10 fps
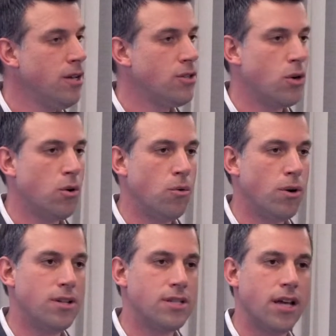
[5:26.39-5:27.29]
So
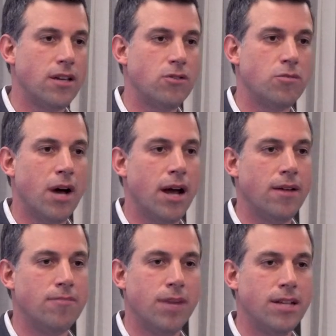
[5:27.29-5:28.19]
whereas I use
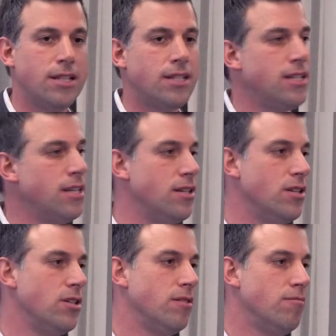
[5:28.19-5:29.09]
my
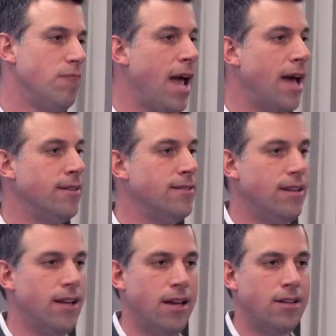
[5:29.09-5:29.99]
16-digit PAN
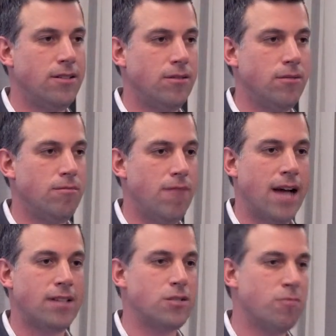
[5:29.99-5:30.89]
today to
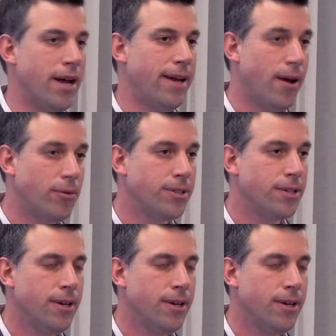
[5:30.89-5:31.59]
access my account,